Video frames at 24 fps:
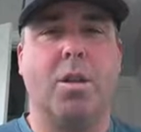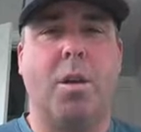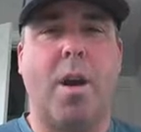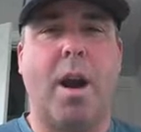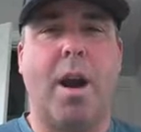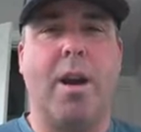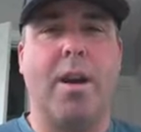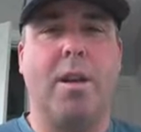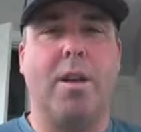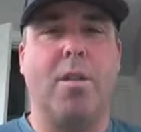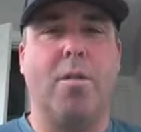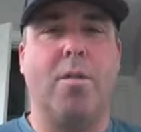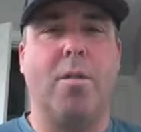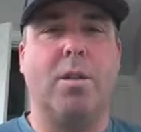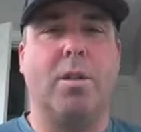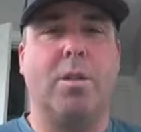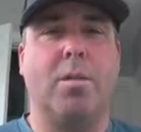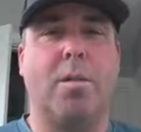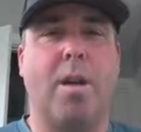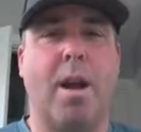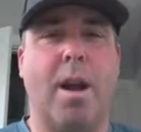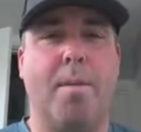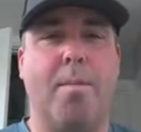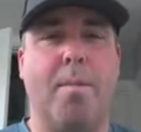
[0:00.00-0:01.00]
try to do
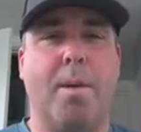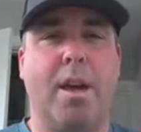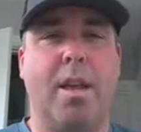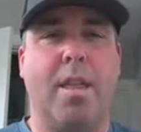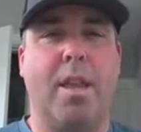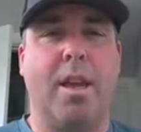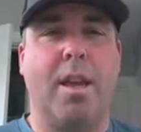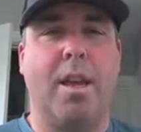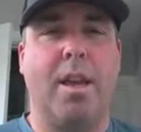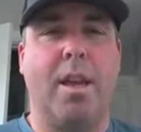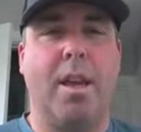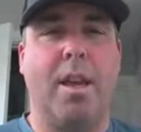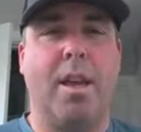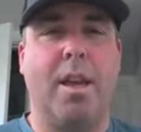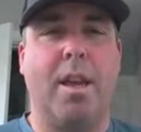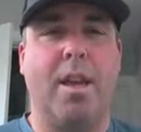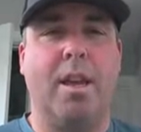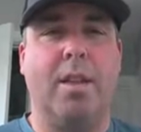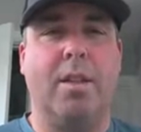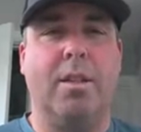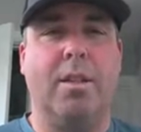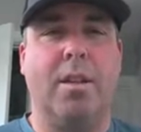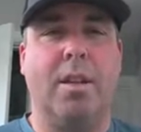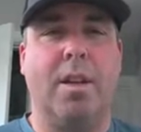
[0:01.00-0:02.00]
what's right by the
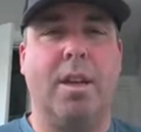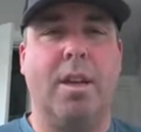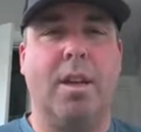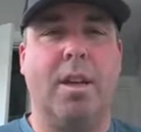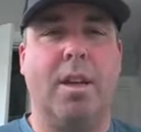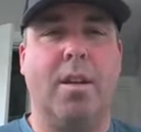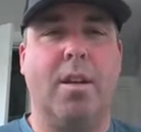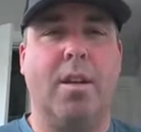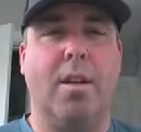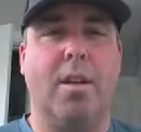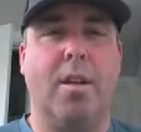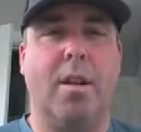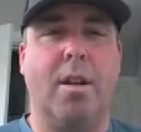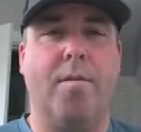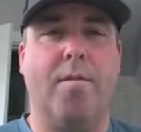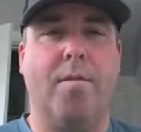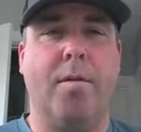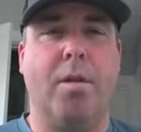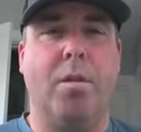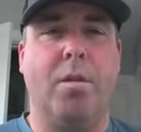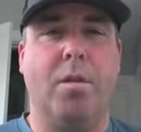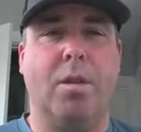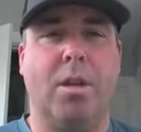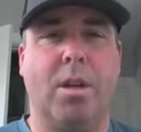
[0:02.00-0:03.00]
kids and
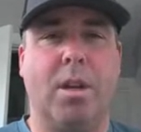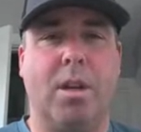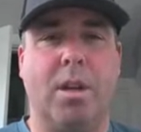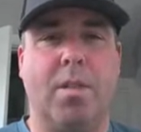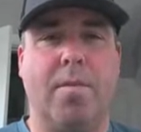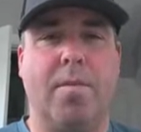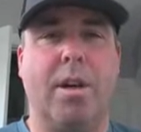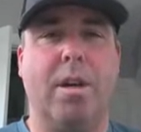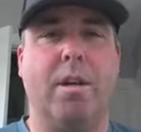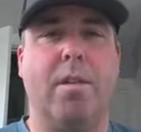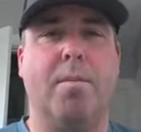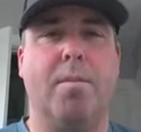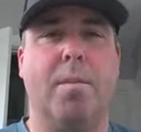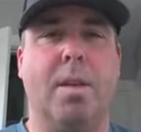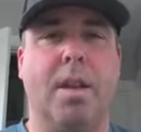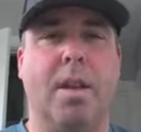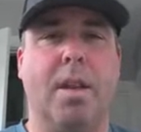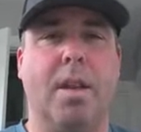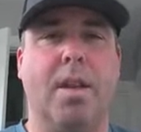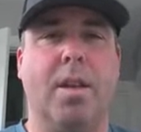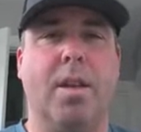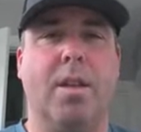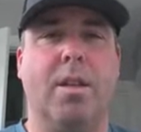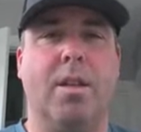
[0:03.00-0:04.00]
and on
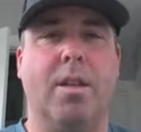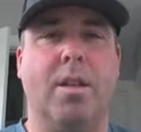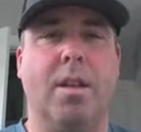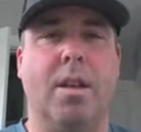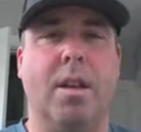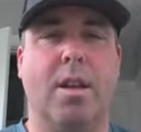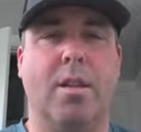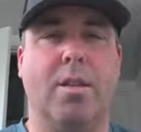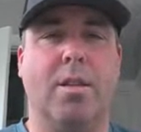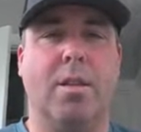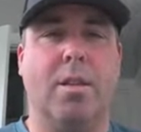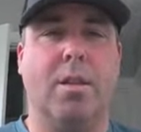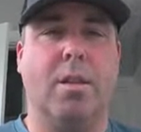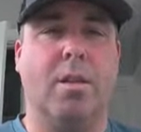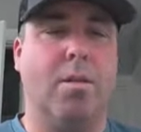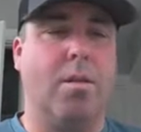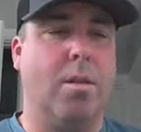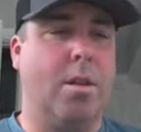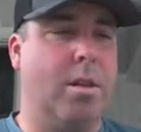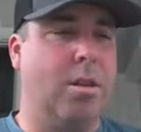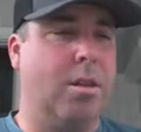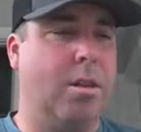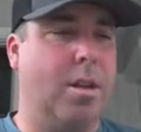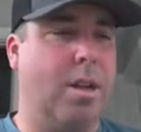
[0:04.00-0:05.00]
development and and
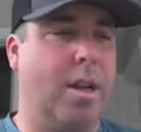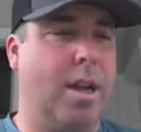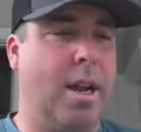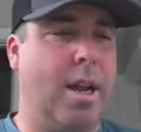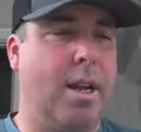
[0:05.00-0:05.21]
so and,